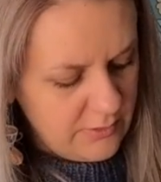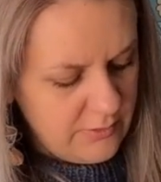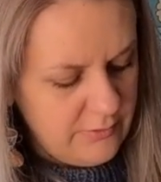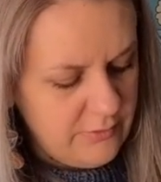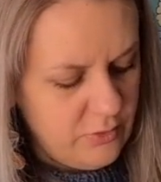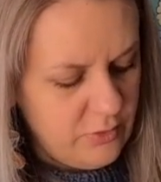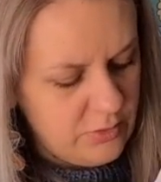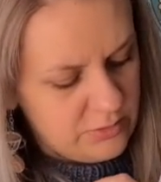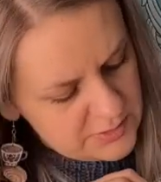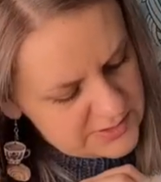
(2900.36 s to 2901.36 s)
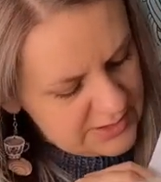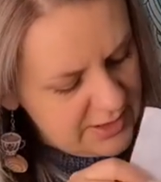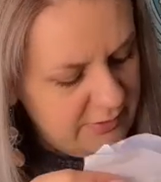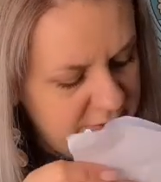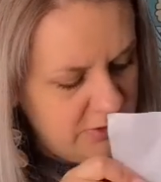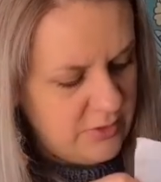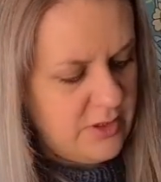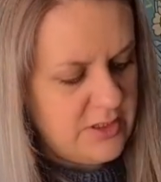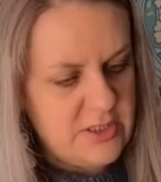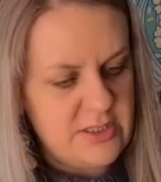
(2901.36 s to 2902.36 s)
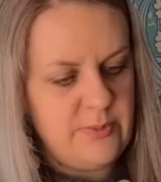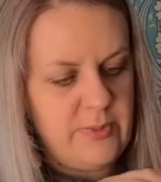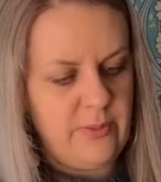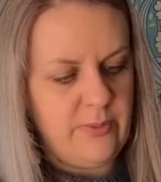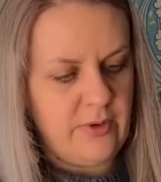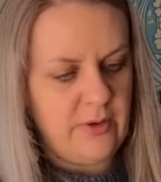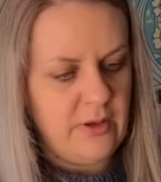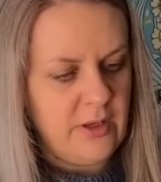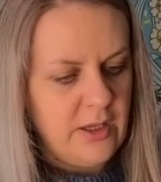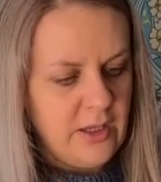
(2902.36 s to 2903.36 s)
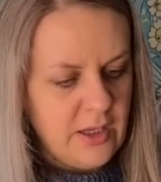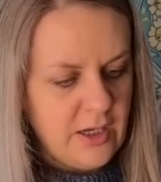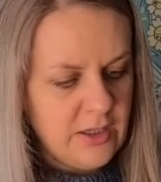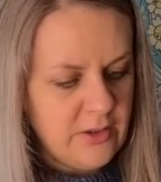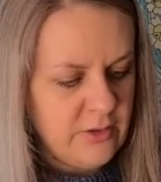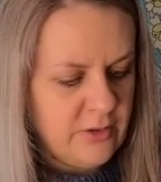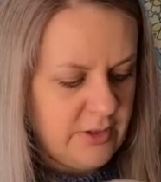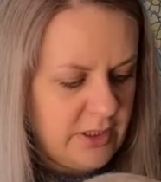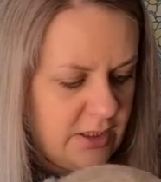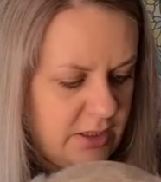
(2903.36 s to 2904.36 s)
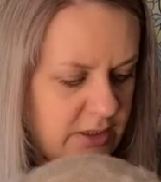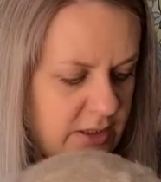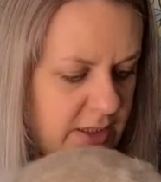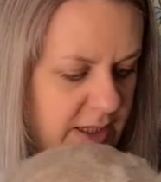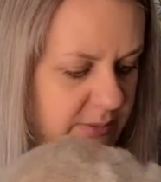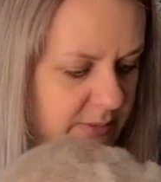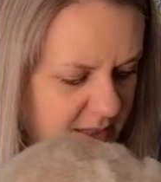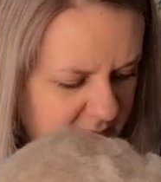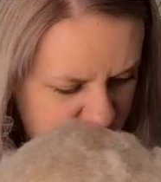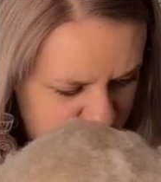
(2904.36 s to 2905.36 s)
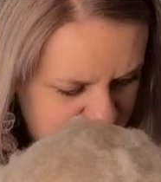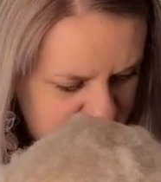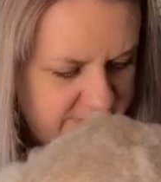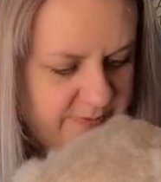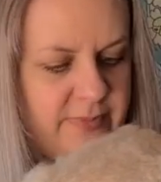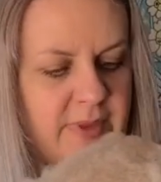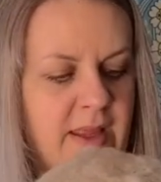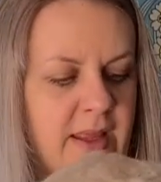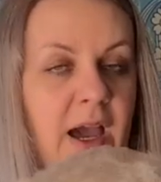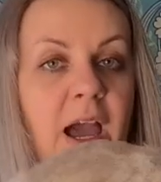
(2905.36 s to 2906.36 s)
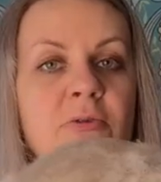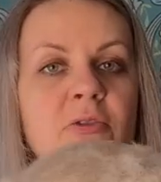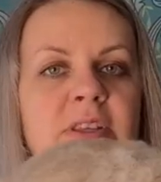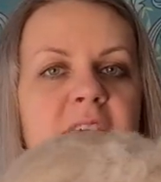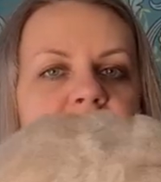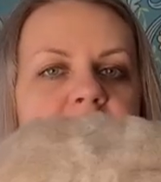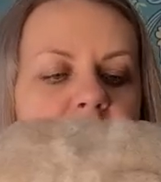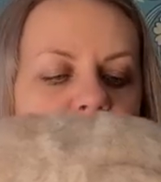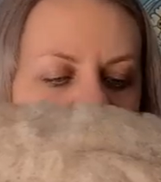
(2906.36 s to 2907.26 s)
wool. Does it have, no, that's just the paper. I don't know the color name. I won't get it back